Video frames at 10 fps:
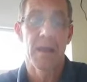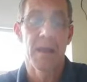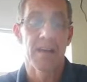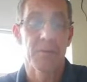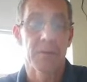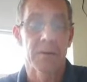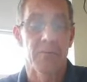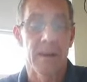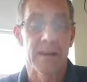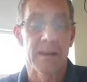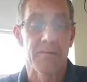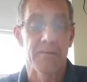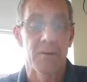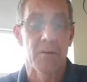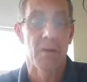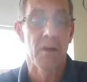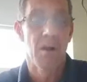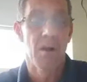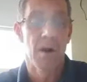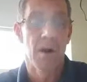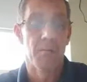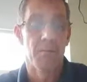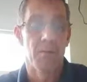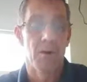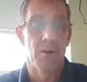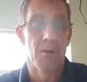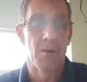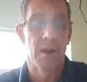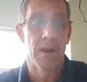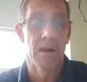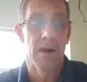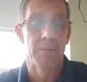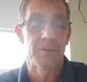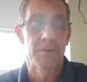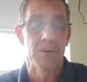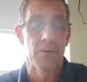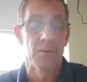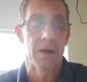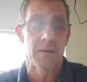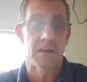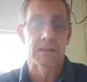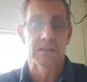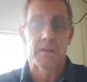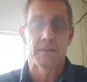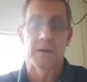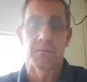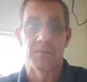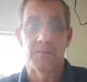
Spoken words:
may have put a grade in for all the way up to online assignment number